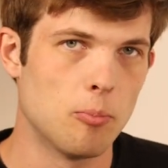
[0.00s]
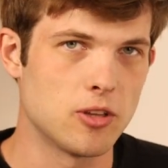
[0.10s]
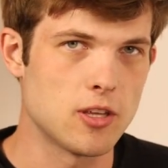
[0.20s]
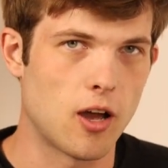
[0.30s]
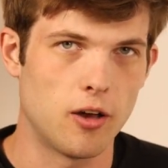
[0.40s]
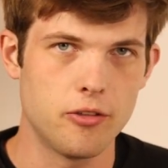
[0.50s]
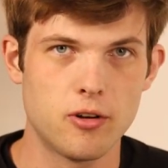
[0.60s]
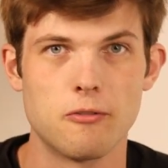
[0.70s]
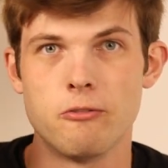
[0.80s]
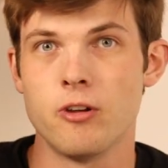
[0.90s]
But the
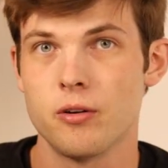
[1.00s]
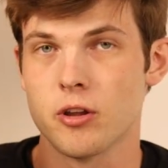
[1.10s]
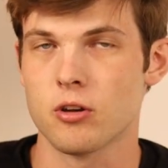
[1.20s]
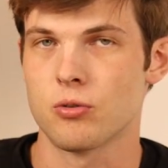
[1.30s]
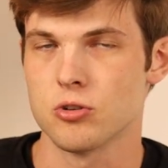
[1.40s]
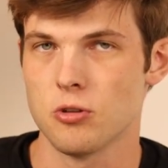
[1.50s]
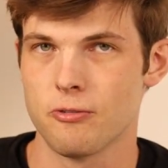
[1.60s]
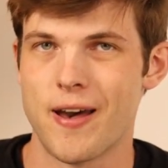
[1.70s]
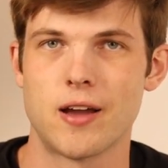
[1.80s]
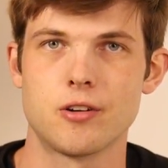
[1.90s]
other very crucial
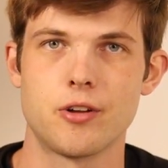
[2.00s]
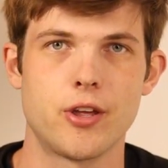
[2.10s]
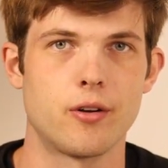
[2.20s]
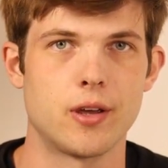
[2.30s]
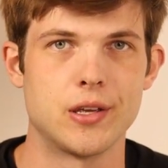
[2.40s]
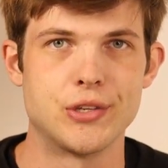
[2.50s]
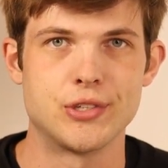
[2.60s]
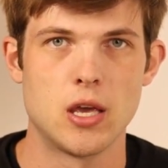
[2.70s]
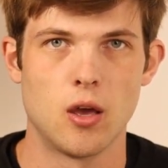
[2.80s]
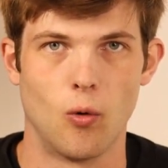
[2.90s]
factor here
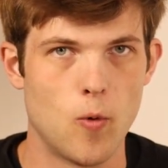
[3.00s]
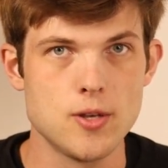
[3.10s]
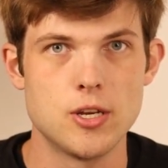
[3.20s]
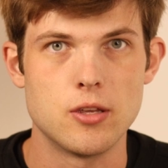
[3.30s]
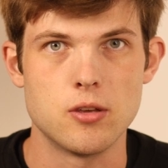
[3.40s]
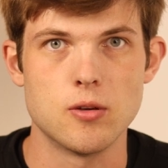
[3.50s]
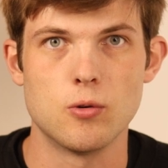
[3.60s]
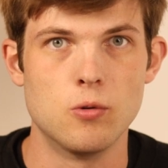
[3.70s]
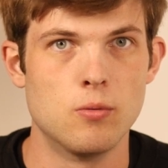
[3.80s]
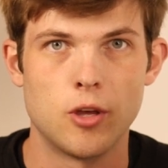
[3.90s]
is, what do
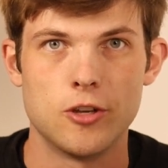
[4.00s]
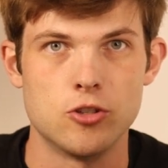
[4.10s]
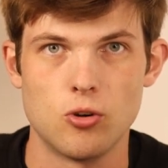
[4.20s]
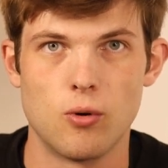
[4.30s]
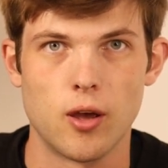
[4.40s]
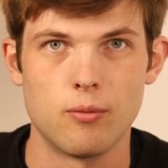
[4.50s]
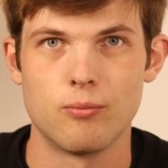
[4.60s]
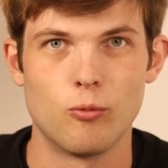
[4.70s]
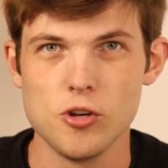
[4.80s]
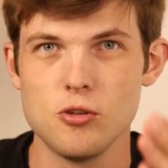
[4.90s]
you enjoy?
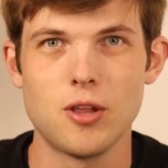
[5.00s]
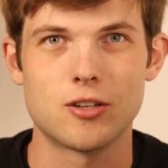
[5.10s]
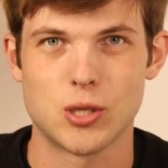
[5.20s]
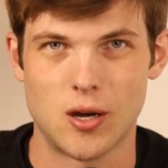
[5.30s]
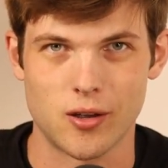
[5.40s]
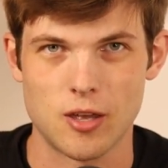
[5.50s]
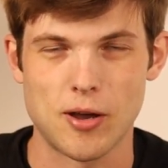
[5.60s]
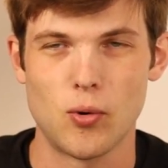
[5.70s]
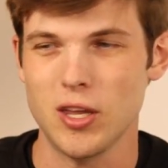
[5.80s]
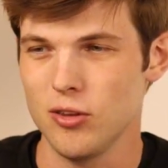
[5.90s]
What do you like talking
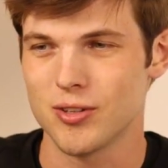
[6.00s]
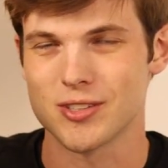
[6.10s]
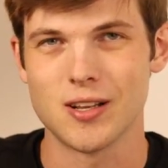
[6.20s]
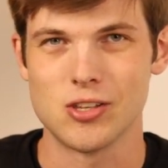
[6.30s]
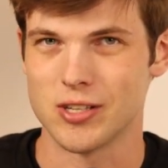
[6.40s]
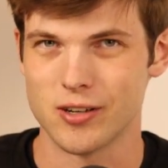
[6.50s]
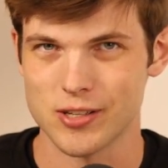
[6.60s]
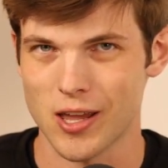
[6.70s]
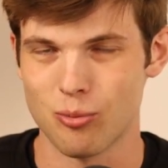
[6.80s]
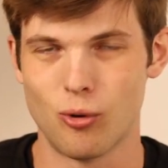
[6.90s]
about? What can you sit at the dinner
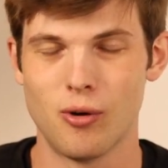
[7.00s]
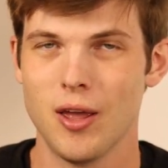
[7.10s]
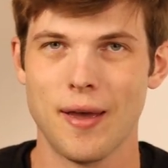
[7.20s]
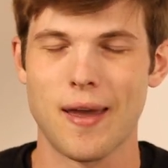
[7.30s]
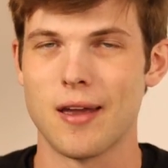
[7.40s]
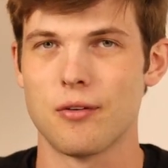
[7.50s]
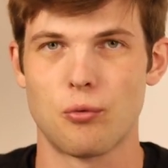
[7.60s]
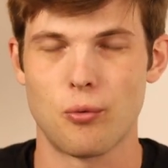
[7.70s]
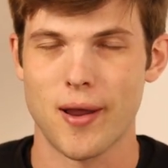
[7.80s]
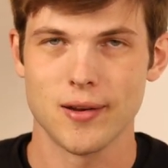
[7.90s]
table and
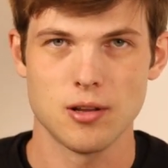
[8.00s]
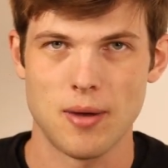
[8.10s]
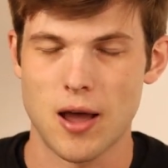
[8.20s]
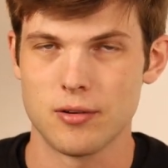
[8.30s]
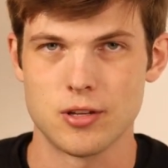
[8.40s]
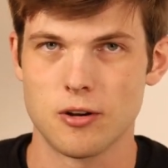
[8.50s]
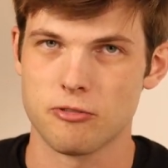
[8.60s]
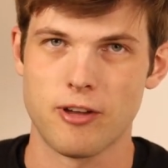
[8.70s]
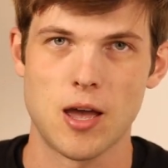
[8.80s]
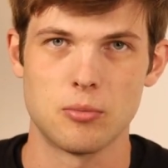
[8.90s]
rant about to your
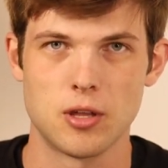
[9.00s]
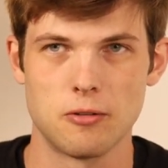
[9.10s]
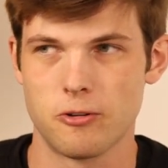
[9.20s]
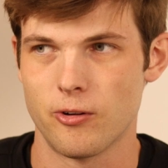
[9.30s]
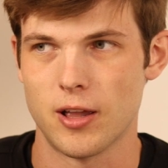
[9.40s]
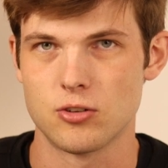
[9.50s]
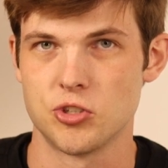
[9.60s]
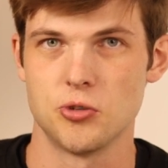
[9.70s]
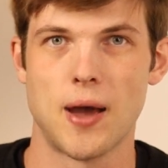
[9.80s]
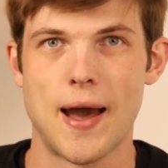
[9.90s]
family for like
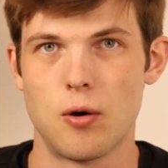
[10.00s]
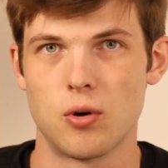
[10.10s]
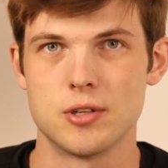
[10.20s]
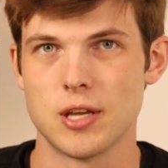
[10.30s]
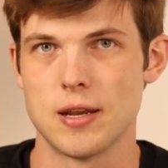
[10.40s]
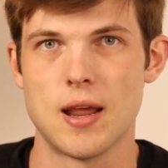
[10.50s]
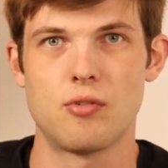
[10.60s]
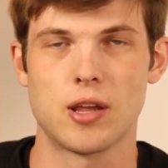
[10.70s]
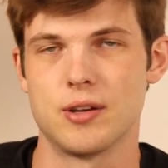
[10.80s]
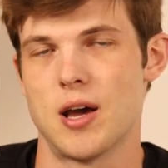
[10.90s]
2 hours and
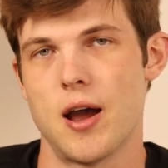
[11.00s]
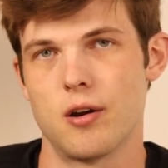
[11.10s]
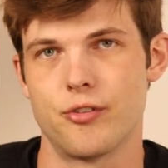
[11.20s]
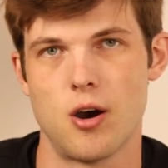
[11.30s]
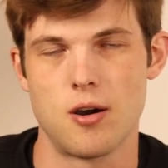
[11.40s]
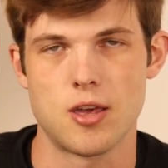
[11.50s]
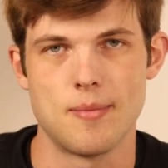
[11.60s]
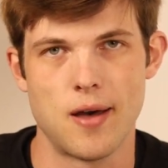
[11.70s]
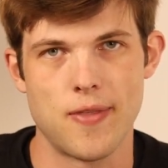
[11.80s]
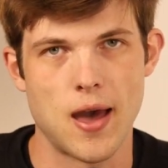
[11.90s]
never get tired of talking
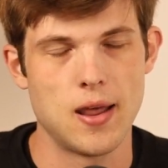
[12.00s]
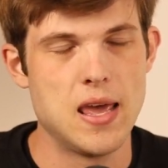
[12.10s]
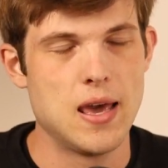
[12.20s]
about that?